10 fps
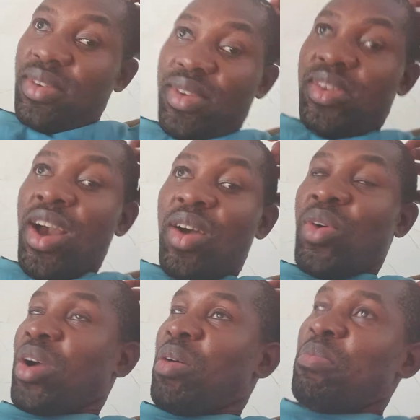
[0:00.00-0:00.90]
yeah,
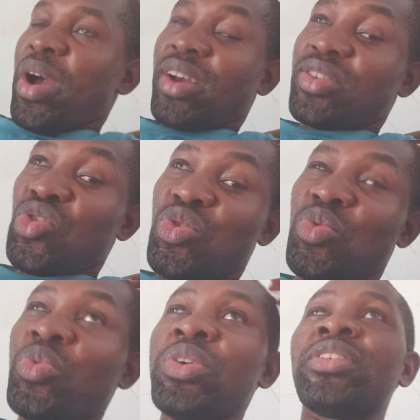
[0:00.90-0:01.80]
welcome back. So
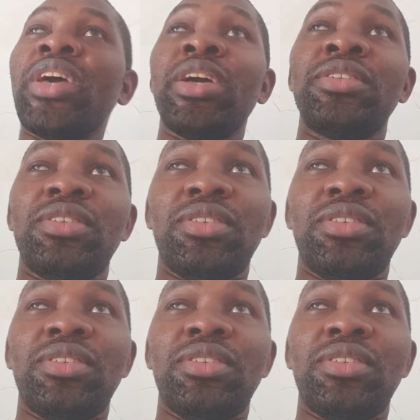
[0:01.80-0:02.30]
we said